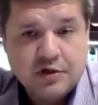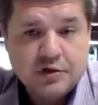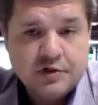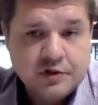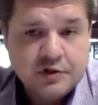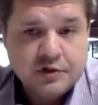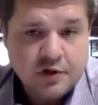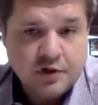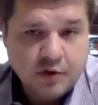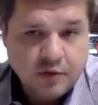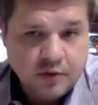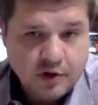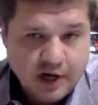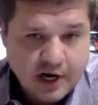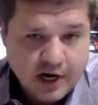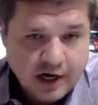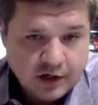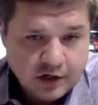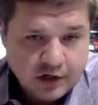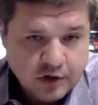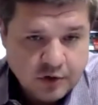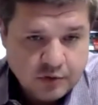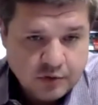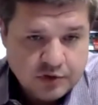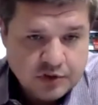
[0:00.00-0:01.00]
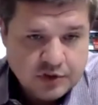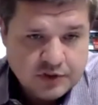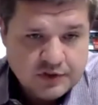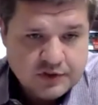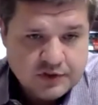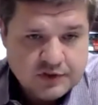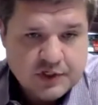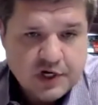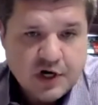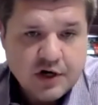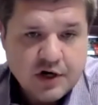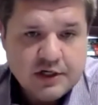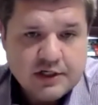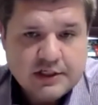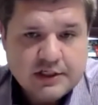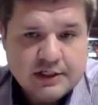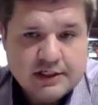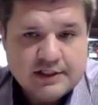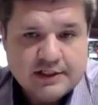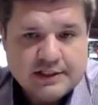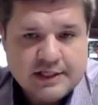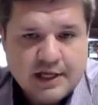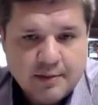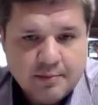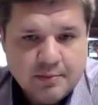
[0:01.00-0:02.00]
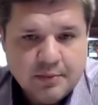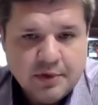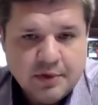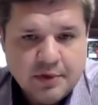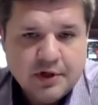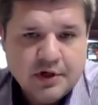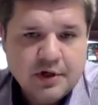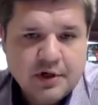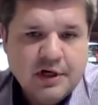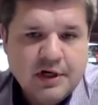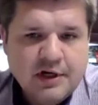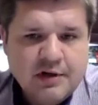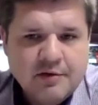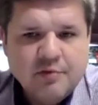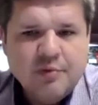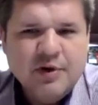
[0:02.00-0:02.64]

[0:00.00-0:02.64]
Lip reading: So our coaches start in December,